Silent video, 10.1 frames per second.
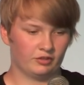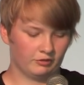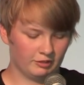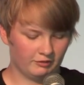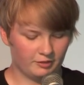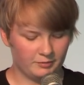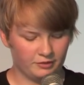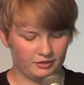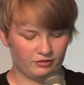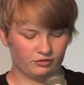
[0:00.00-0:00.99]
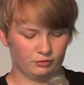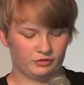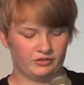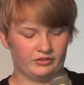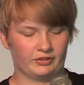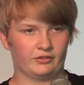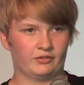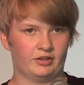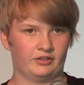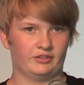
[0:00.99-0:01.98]
I really recommend the National Autistic
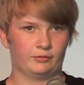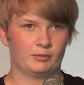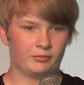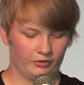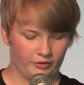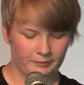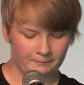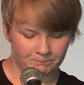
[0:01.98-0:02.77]
Society's website.